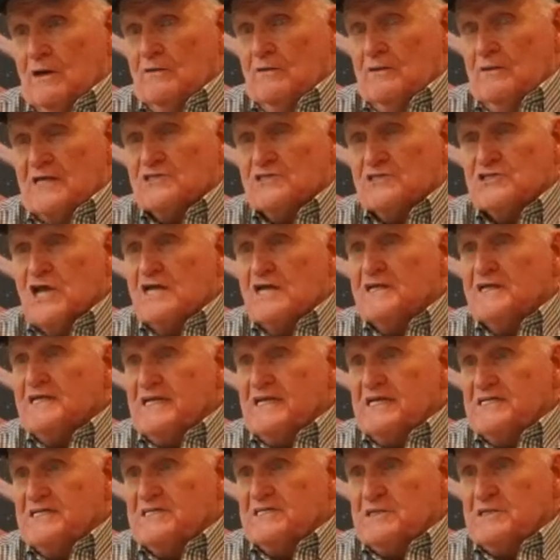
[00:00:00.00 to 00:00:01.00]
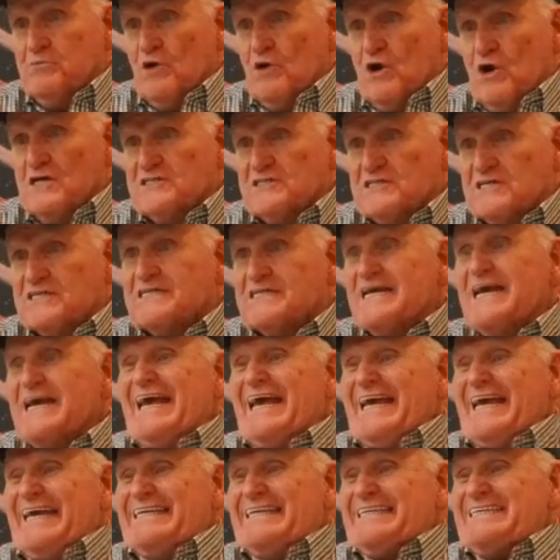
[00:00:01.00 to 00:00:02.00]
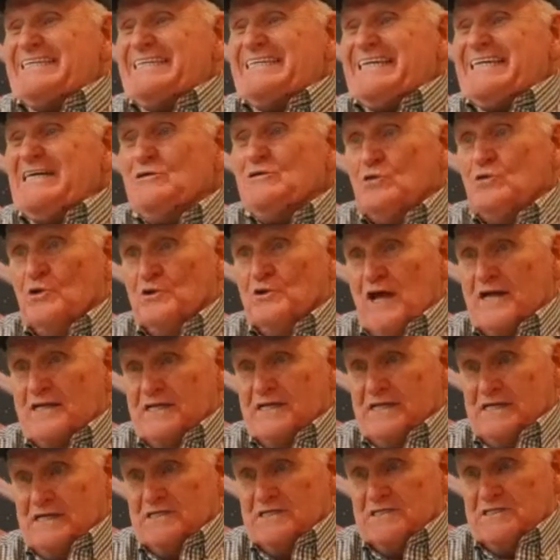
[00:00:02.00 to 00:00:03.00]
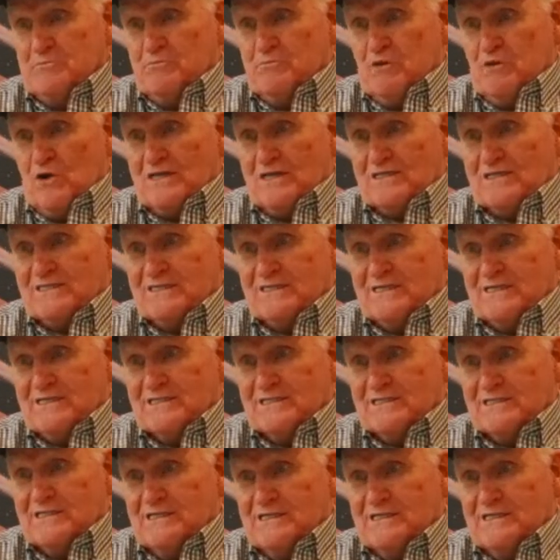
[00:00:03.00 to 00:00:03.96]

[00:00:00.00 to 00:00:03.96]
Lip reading: That's not an easy process. It's still not an easy process.